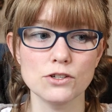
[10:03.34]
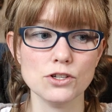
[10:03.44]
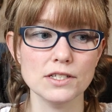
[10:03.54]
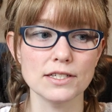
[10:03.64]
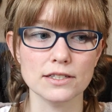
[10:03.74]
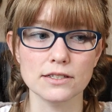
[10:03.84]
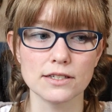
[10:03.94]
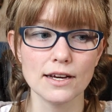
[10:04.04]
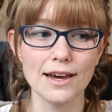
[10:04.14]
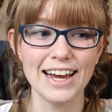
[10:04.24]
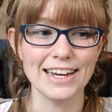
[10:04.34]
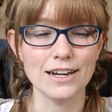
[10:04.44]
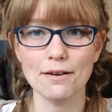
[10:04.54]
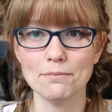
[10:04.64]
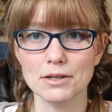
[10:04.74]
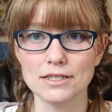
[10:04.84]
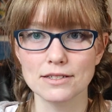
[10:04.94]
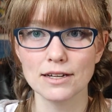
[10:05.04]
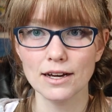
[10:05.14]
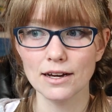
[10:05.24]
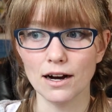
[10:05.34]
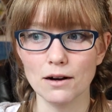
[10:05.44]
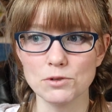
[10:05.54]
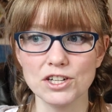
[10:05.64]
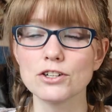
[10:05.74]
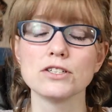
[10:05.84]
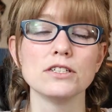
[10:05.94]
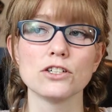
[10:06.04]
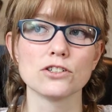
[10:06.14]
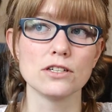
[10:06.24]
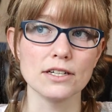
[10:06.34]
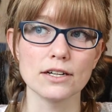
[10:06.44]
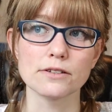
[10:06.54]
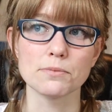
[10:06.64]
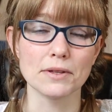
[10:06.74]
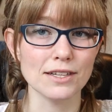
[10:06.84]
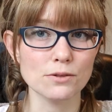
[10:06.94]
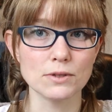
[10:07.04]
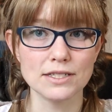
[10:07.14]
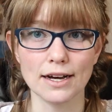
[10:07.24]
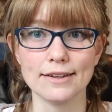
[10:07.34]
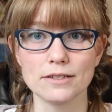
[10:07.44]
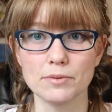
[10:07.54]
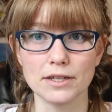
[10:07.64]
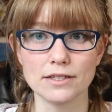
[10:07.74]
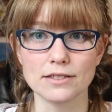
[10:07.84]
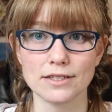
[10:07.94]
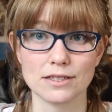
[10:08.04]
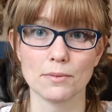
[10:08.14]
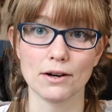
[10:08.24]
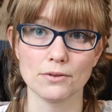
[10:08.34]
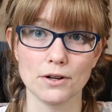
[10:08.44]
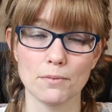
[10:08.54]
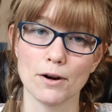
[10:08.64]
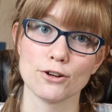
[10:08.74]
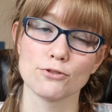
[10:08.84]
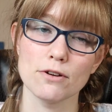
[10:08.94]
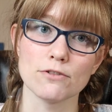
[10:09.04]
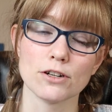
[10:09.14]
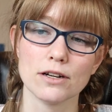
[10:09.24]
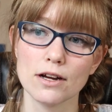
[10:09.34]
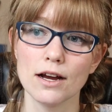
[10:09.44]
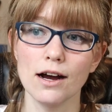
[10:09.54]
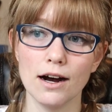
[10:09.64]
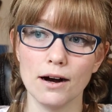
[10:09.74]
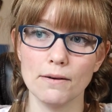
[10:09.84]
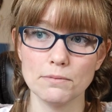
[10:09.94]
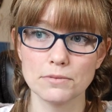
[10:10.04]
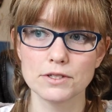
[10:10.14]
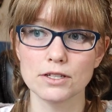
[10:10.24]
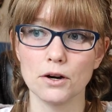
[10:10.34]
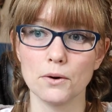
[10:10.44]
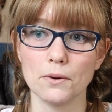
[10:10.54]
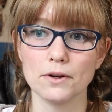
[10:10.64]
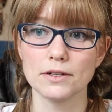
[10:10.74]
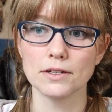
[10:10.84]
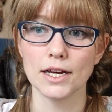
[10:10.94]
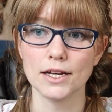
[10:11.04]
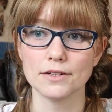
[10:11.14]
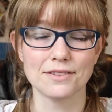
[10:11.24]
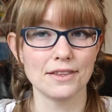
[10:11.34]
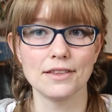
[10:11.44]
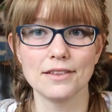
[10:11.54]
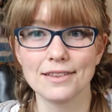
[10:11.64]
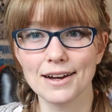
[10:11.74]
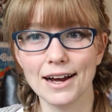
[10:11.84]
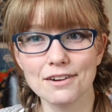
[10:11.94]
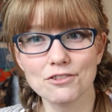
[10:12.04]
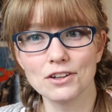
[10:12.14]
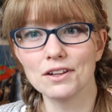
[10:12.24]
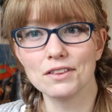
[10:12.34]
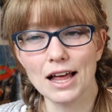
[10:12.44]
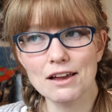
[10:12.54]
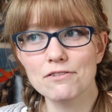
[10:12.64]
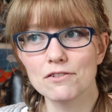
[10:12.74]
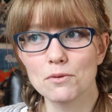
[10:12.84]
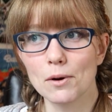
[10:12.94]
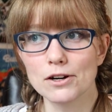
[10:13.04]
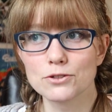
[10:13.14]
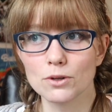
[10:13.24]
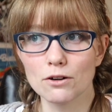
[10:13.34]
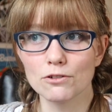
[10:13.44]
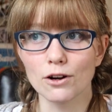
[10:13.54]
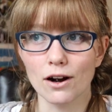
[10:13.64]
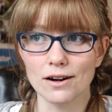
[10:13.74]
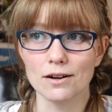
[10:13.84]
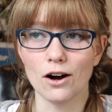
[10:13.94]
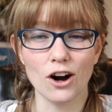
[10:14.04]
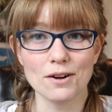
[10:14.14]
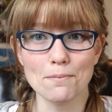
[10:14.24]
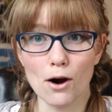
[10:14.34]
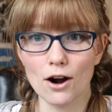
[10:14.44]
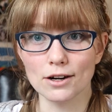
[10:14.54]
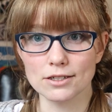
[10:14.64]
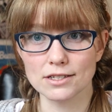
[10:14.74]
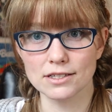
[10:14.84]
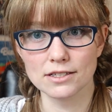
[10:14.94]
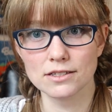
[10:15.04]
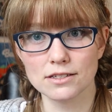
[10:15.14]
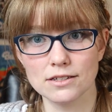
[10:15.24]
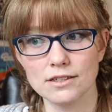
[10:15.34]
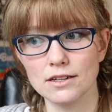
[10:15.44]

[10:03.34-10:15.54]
usually doesn't encompass years and years and years, but this one does because it's about a Mars rover. And the kind of a life of a Mars rover on Mars is